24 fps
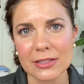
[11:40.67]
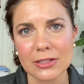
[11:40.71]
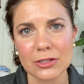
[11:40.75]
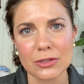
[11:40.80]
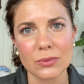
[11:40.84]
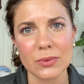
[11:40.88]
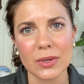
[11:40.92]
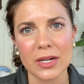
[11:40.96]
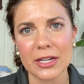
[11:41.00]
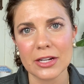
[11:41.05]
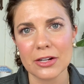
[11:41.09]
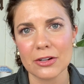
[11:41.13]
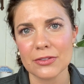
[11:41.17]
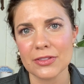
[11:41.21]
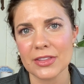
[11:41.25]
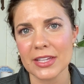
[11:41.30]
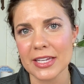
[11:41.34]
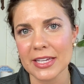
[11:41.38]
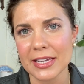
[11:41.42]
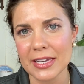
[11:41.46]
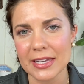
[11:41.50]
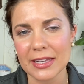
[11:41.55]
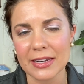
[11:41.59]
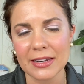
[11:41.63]
or what you're
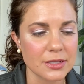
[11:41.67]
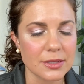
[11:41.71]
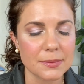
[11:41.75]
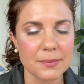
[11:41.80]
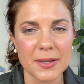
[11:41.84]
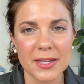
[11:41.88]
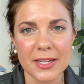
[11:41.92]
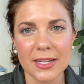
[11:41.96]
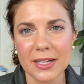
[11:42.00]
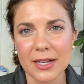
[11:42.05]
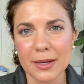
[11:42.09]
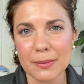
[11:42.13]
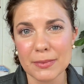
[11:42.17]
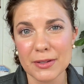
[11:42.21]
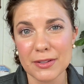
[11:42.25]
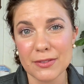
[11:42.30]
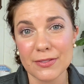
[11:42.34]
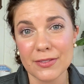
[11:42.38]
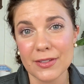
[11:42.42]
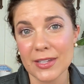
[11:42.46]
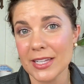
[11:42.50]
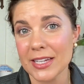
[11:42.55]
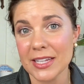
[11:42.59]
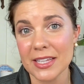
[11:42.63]
thinking to pick up, if
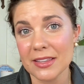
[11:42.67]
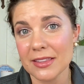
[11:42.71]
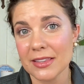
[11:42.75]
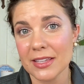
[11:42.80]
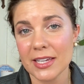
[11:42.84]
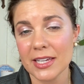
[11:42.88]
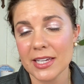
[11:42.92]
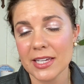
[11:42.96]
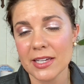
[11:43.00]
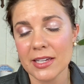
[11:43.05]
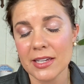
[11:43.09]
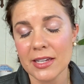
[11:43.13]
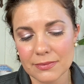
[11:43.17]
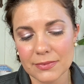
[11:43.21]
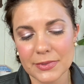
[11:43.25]
anything.